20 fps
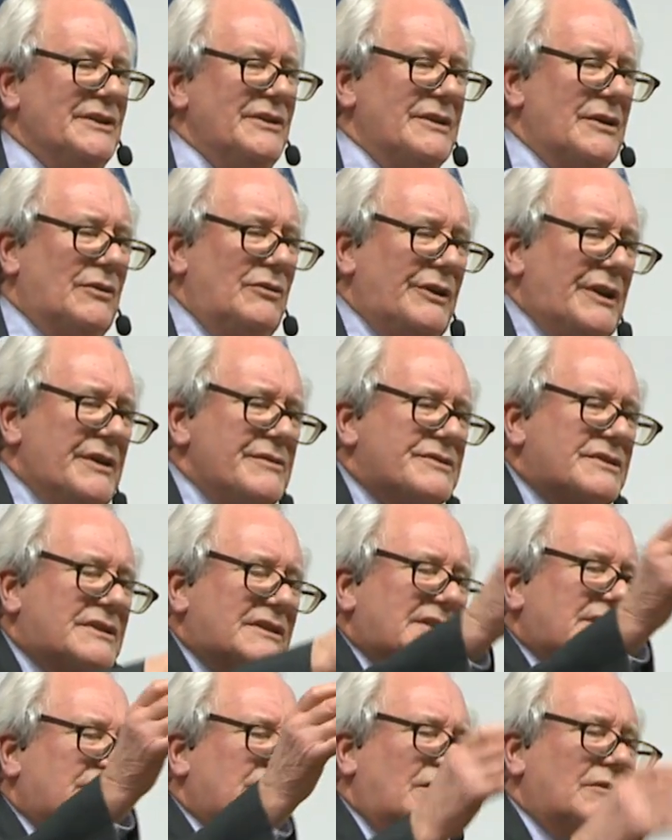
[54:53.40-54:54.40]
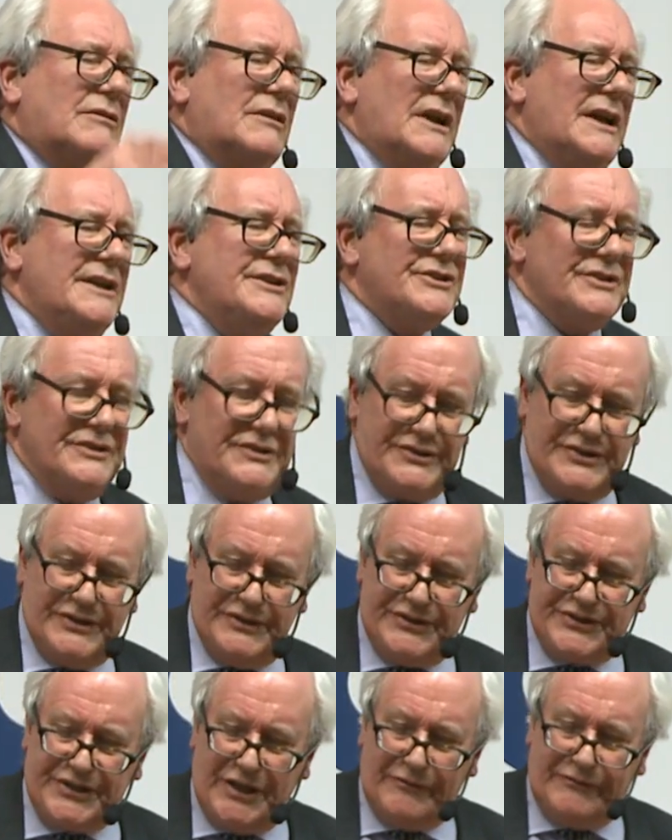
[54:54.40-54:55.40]
You know, all those correlations
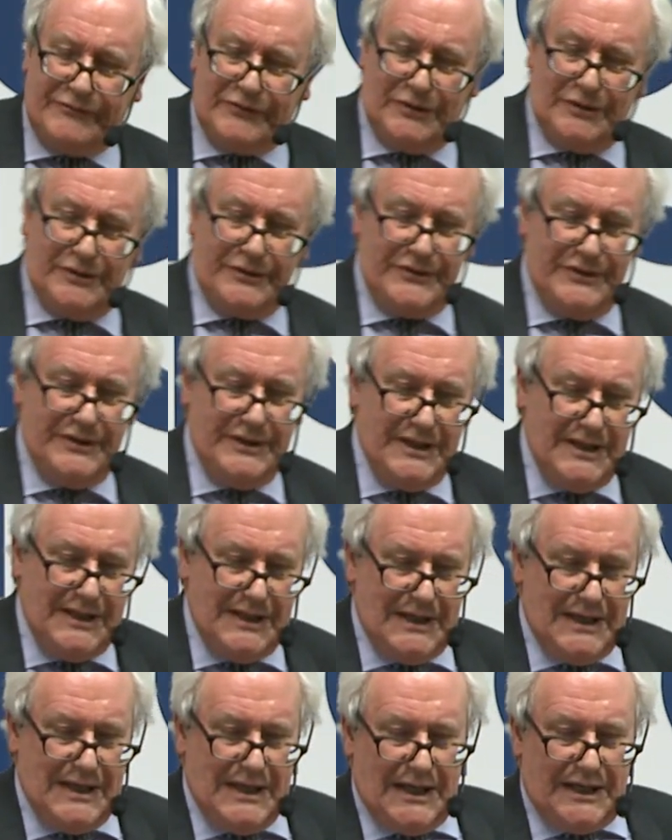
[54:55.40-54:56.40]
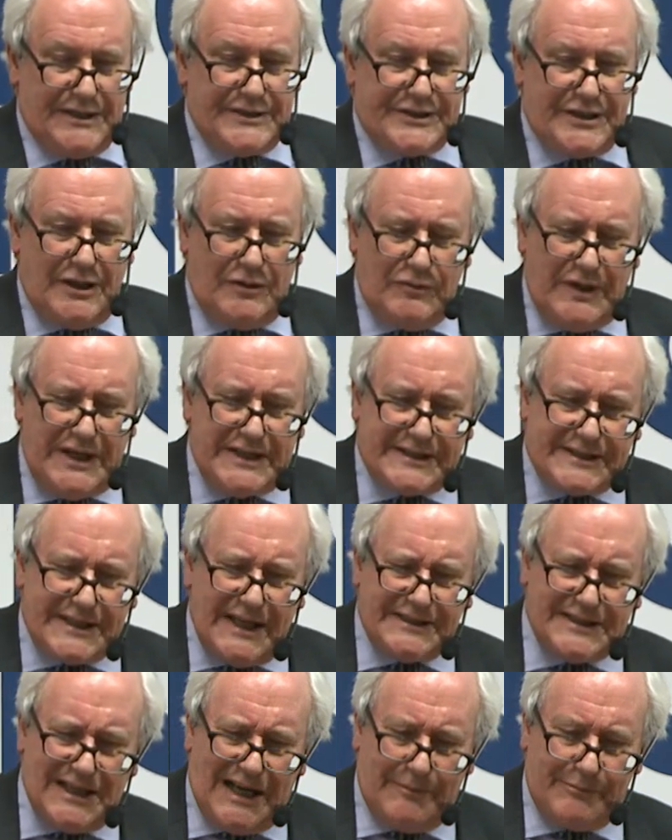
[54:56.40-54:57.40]
and so forth. And so we
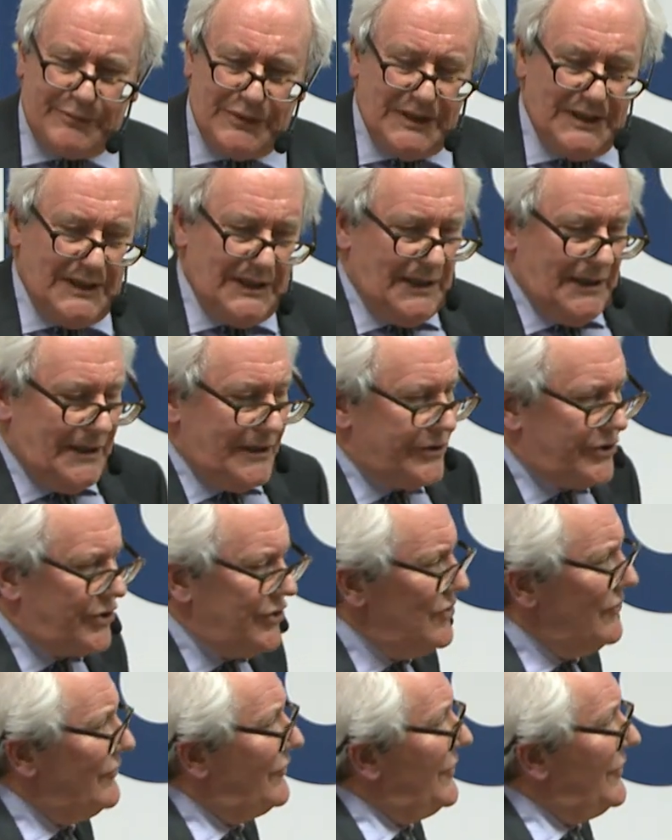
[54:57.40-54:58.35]
set up two